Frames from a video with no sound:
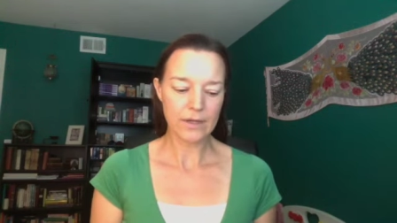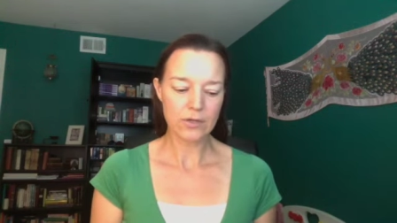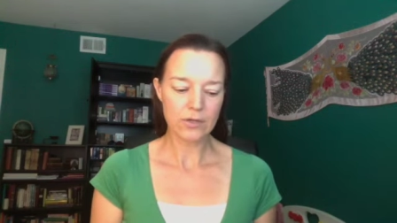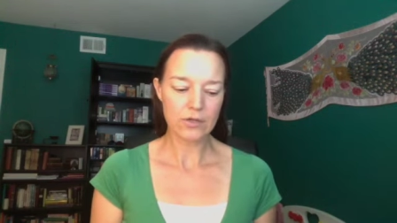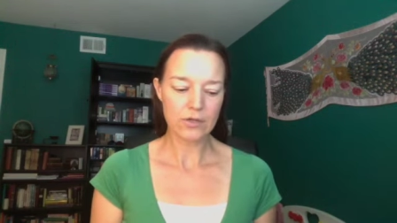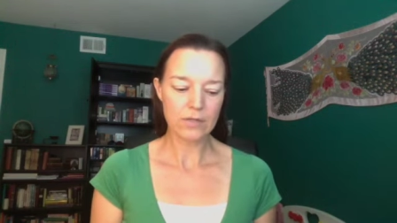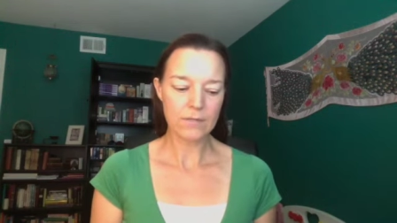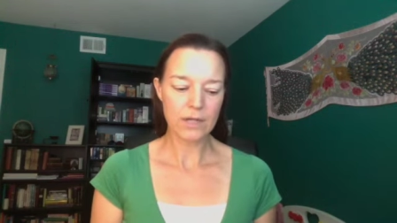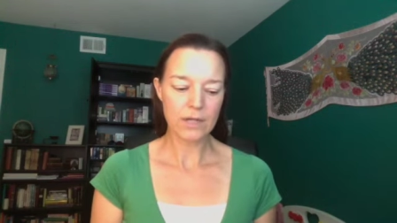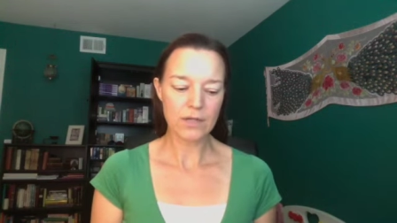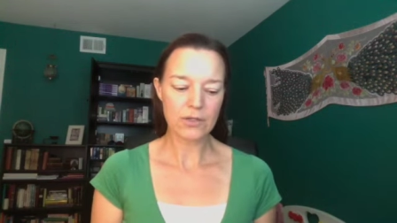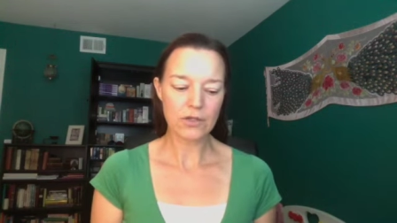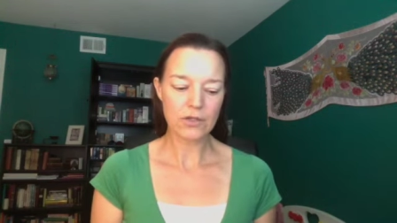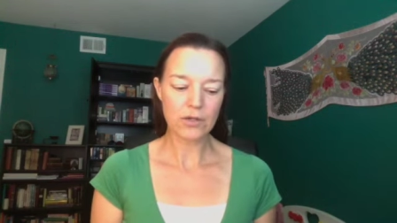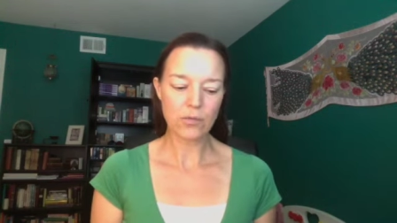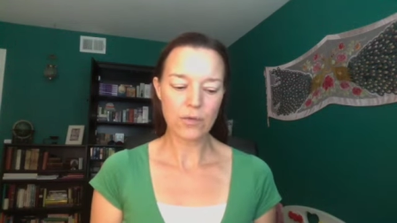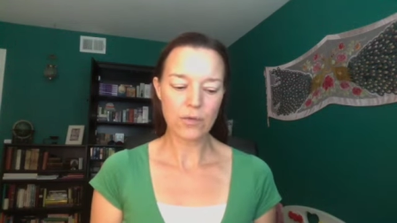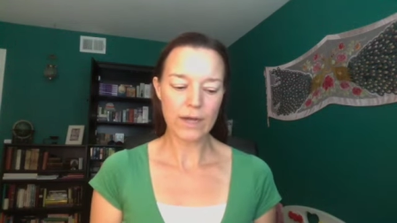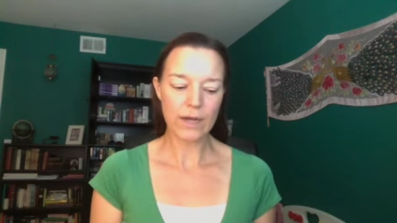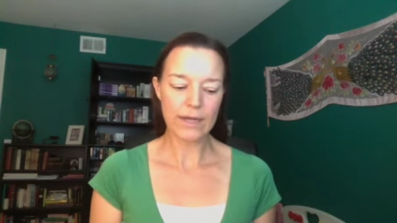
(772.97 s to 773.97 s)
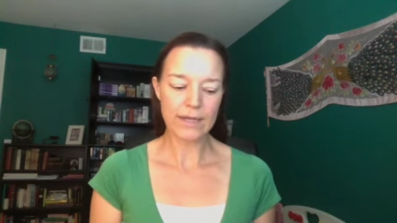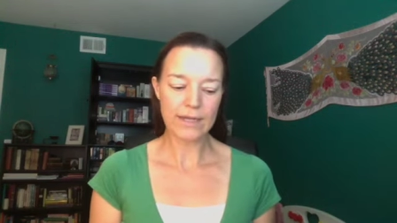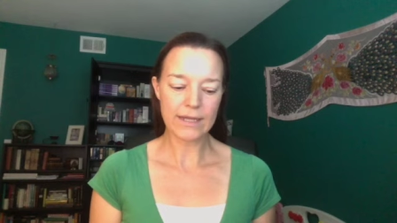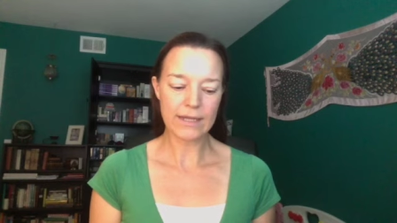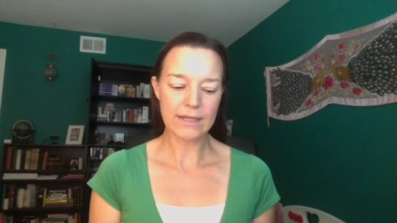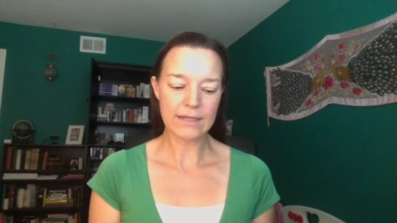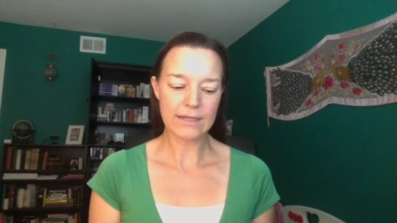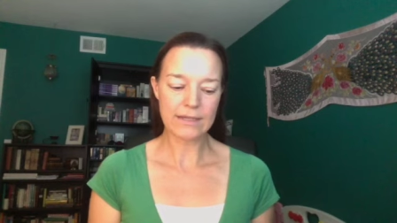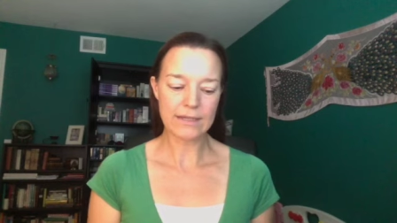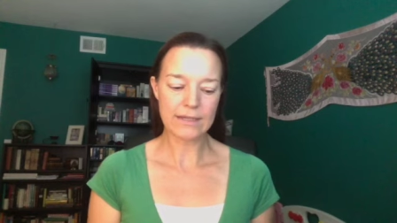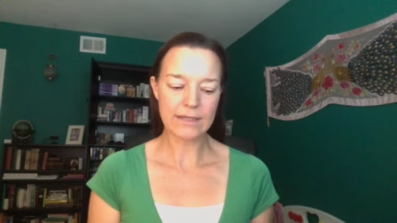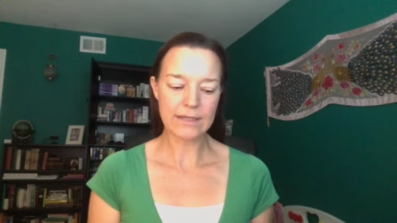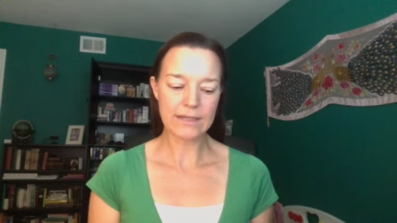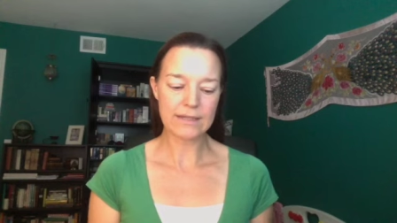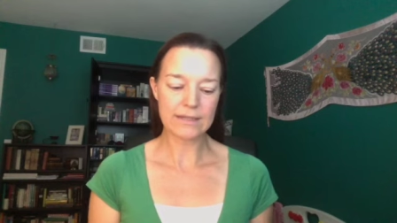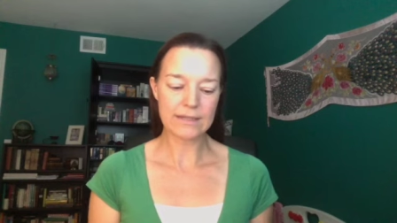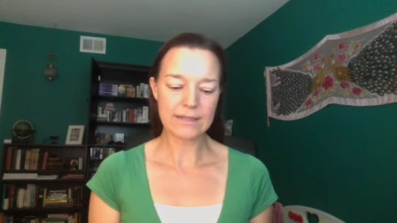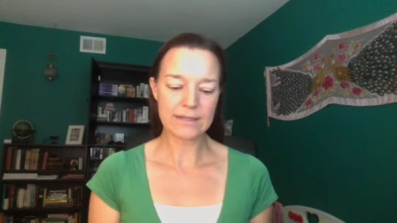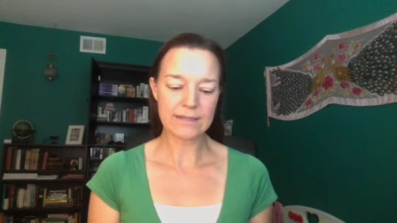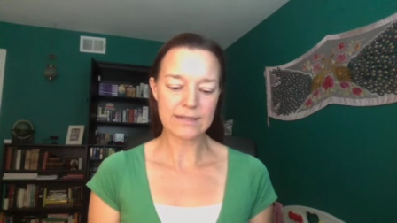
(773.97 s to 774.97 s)
So I'm not sure why the
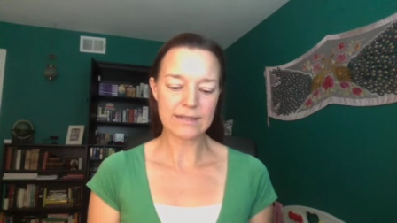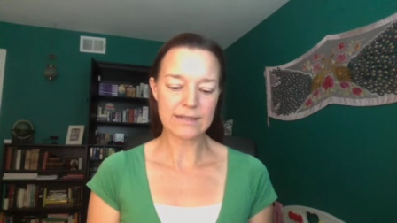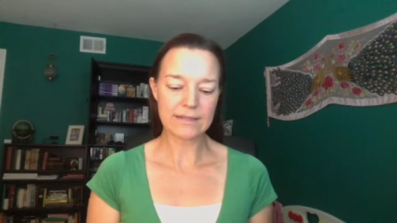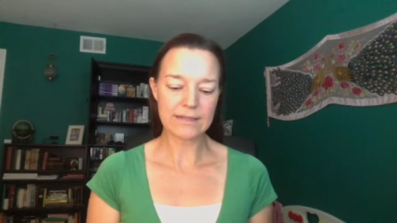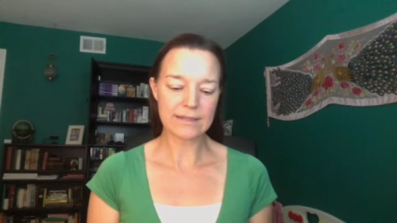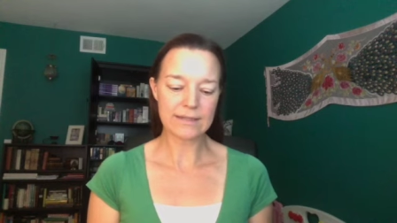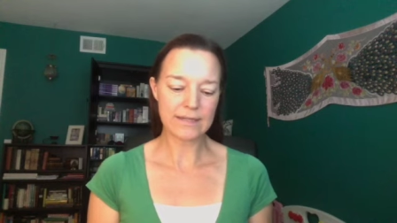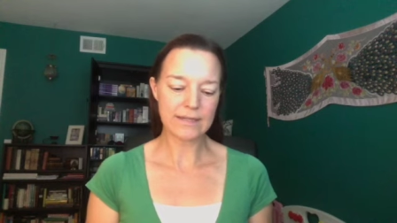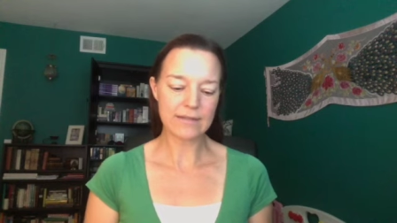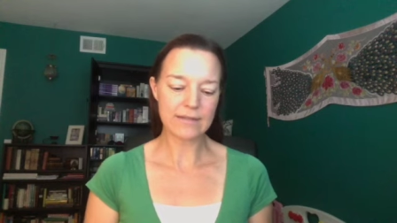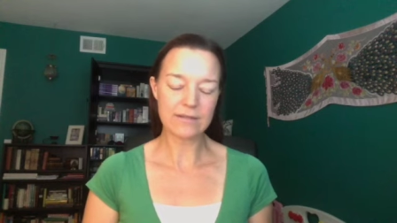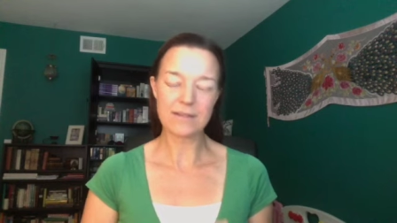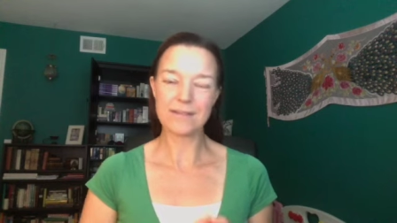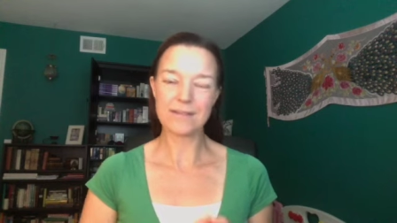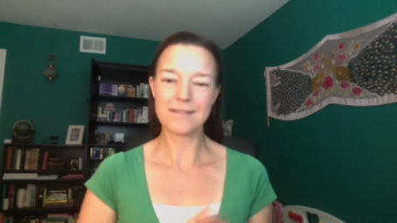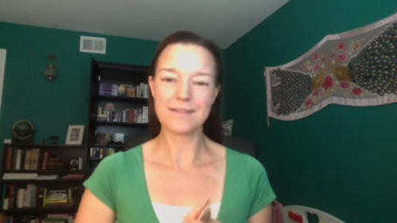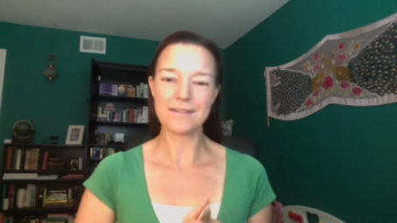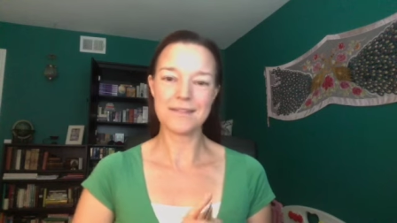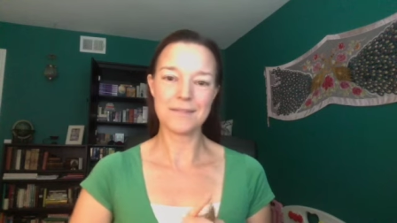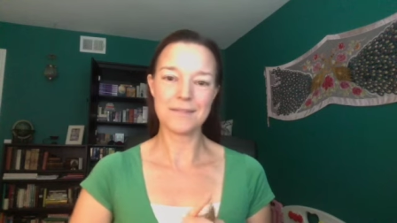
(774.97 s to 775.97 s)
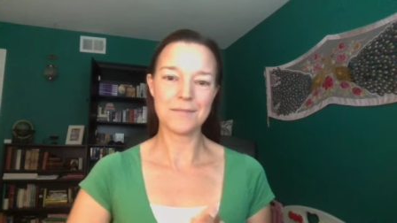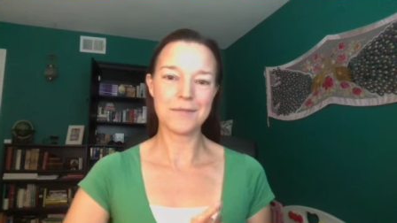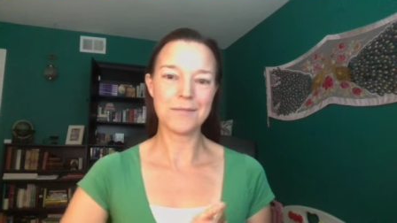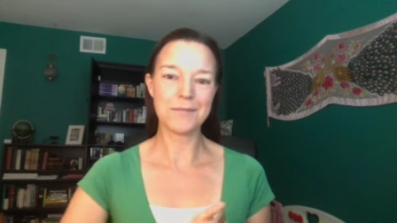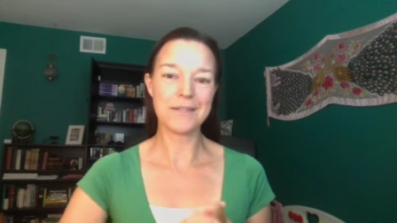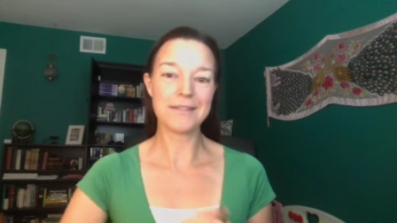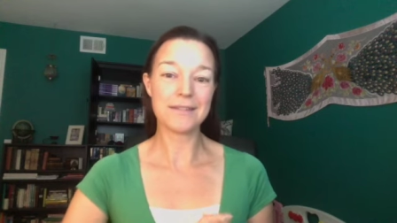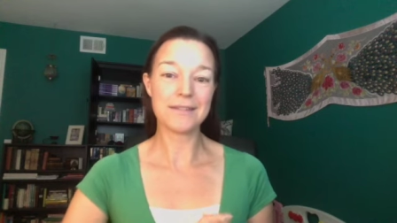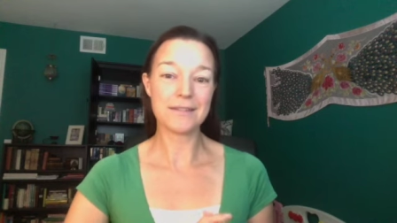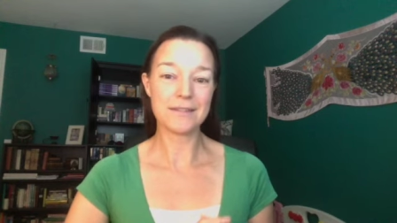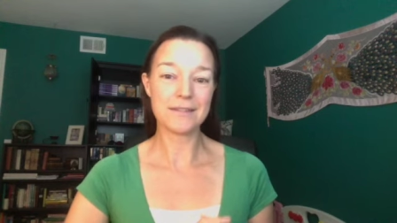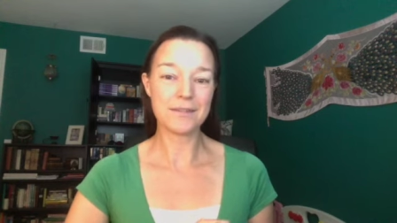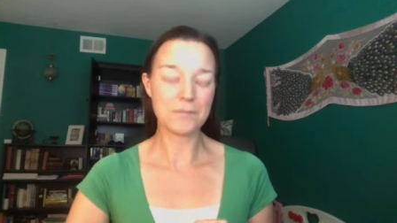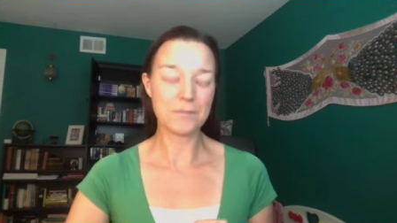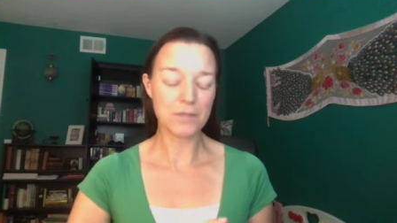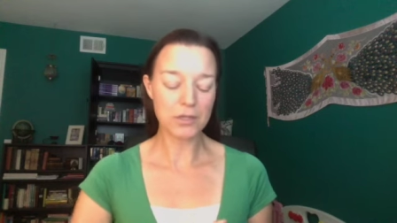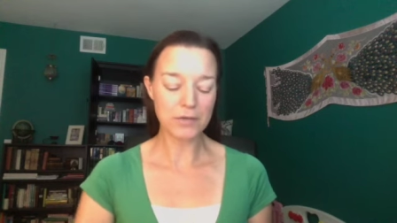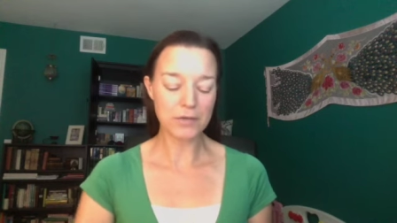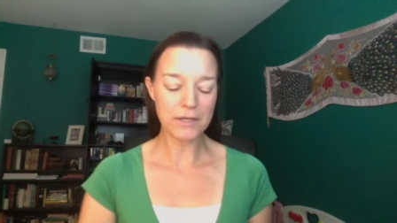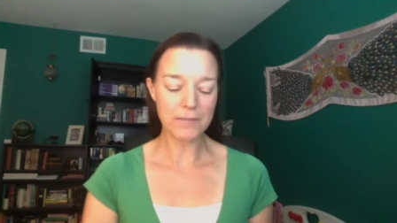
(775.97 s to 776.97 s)
inconsistency, there doesn't seem to be a system
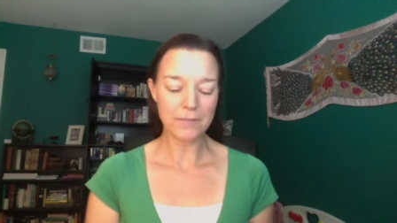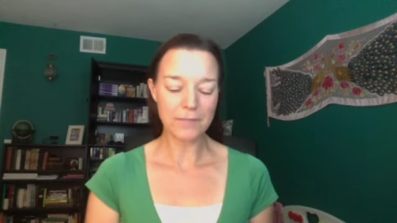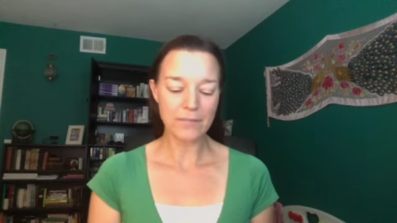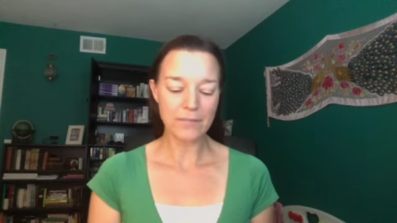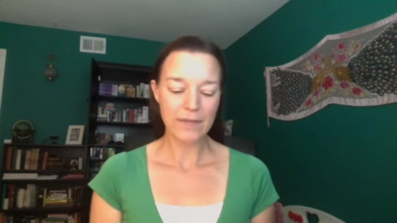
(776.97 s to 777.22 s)
to it.